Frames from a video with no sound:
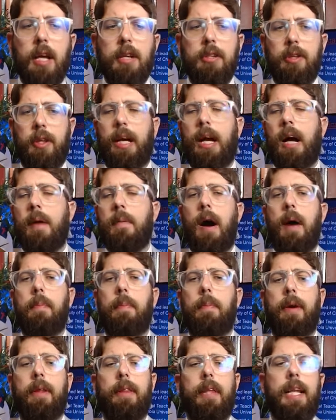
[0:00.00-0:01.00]
So they come up
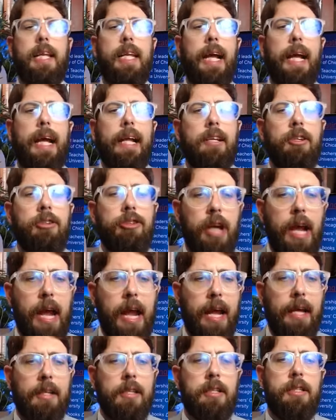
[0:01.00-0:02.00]
with the Dick and
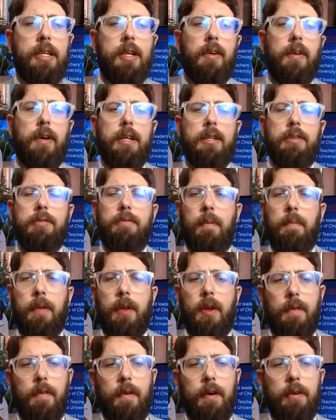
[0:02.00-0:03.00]
Jane series from
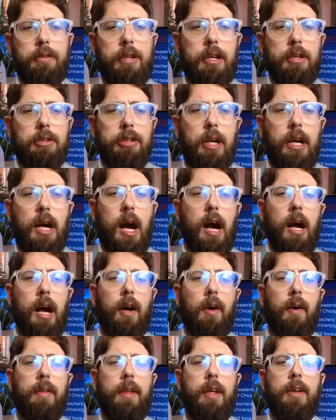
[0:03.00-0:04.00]
the University of
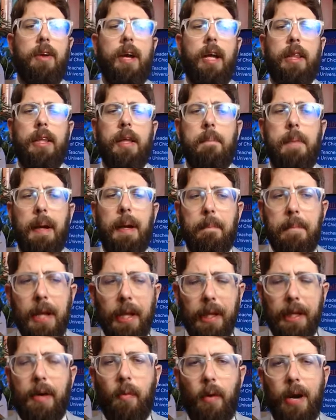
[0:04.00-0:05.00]
Chicago, and then you get the
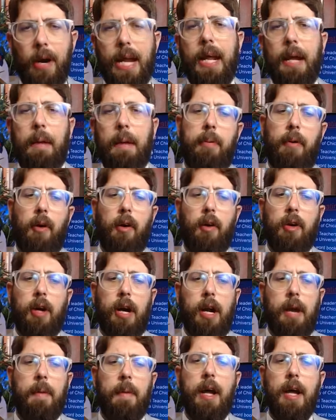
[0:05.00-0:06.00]
Macmillan Reading
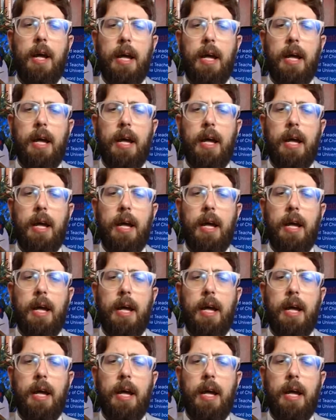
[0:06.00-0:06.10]
Program